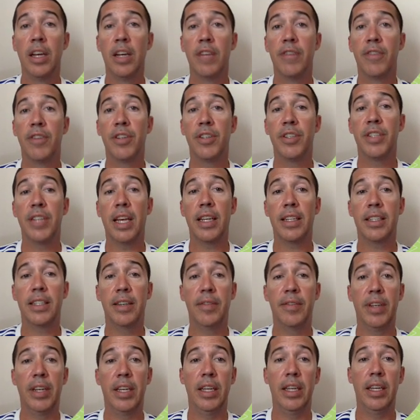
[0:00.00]
First
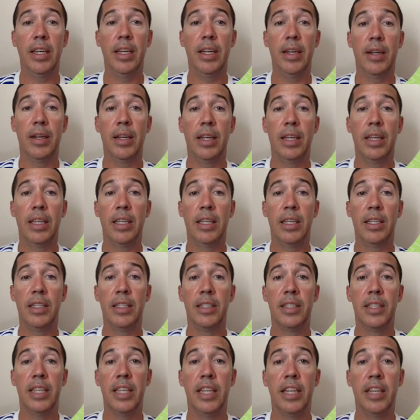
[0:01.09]
activity is
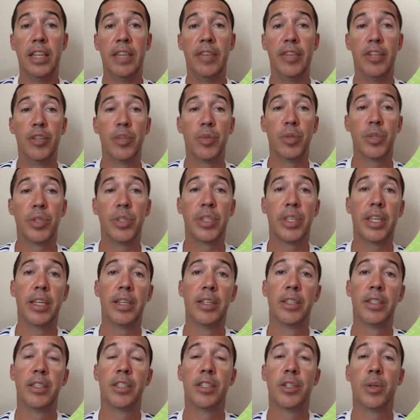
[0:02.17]
the individual
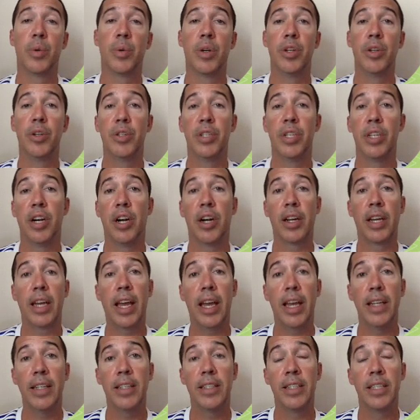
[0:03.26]
skills, so we're using our
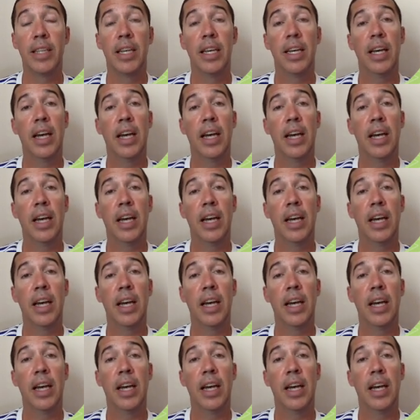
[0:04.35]
gates.